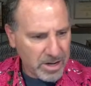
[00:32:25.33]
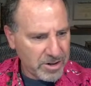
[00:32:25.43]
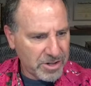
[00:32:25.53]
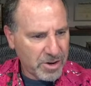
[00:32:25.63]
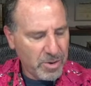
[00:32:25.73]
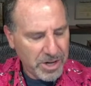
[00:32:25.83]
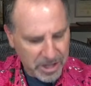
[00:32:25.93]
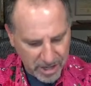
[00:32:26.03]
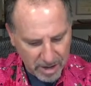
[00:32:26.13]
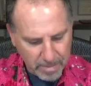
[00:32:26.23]
There's a
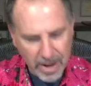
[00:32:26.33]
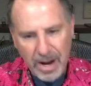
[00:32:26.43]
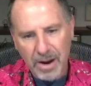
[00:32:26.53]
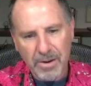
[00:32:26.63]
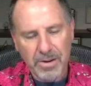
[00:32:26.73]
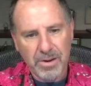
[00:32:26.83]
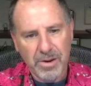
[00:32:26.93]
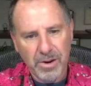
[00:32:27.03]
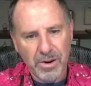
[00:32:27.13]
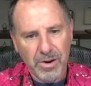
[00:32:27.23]
question about
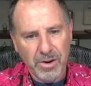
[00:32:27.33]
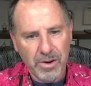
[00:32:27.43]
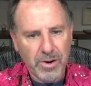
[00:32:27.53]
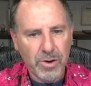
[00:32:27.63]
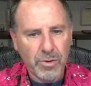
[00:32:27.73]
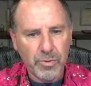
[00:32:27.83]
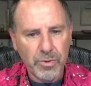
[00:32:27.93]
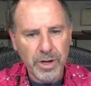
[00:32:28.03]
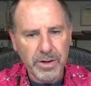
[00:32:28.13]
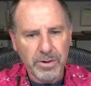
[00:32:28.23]

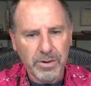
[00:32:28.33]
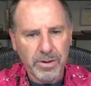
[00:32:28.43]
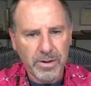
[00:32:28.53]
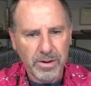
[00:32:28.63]
real